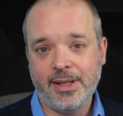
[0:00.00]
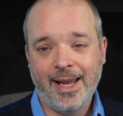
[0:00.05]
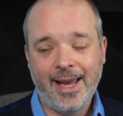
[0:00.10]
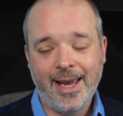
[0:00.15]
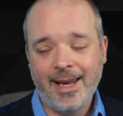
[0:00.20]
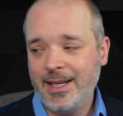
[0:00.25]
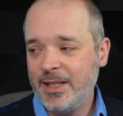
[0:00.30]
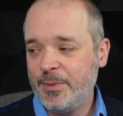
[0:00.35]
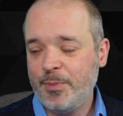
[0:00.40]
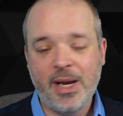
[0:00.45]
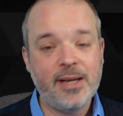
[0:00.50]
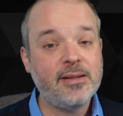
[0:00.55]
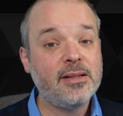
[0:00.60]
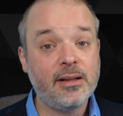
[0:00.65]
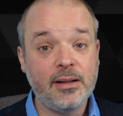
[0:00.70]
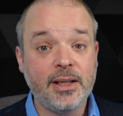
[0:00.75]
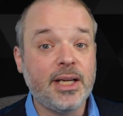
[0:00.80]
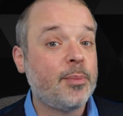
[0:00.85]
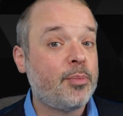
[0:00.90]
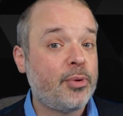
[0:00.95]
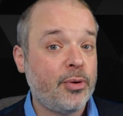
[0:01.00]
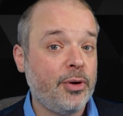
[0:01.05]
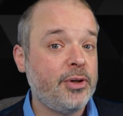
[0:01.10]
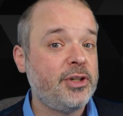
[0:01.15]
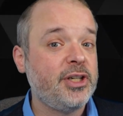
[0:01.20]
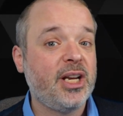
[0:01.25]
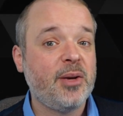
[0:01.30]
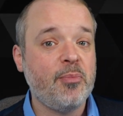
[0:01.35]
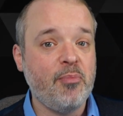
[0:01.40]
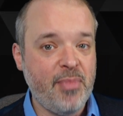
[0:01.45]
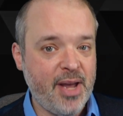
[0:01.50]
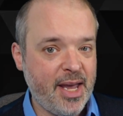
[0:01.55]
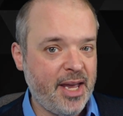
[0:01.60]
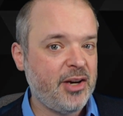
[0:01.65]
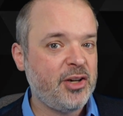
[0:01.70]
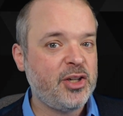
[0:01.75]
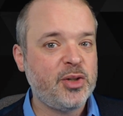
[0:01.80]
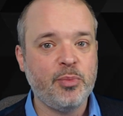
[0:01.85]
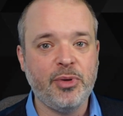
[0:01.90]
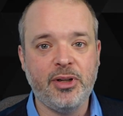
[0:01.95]
And it's basically a project
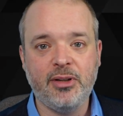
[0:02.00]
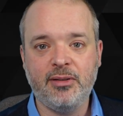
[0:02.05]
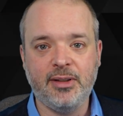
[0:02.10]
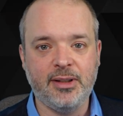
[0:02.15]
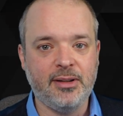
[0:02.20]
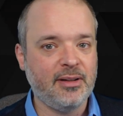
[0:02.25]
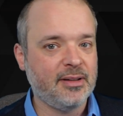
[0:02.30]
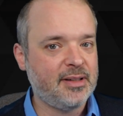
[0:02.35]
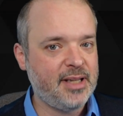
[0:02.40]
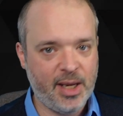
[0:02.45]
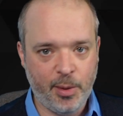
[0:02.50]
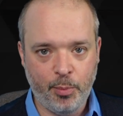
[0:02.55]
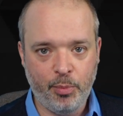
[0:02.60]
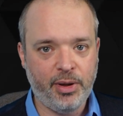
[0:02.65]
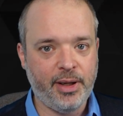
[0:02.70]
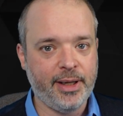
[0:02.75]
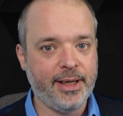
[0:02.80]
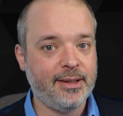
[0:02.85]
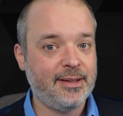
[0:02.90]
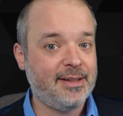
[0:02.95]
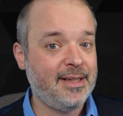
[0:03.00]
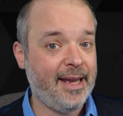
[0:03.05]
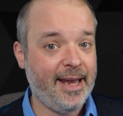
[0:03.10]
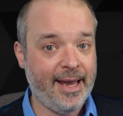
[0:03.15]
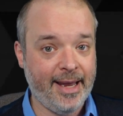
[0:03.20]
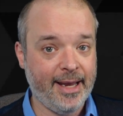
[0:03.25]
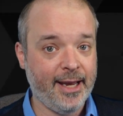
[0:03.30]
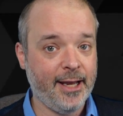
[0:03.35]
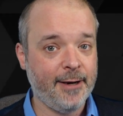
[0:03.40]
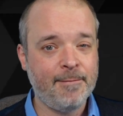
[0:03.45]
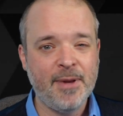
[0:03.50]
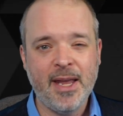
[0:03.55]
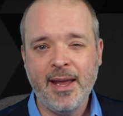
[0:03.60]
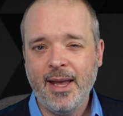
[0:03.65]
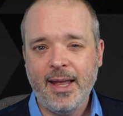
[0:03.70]
management little template to add.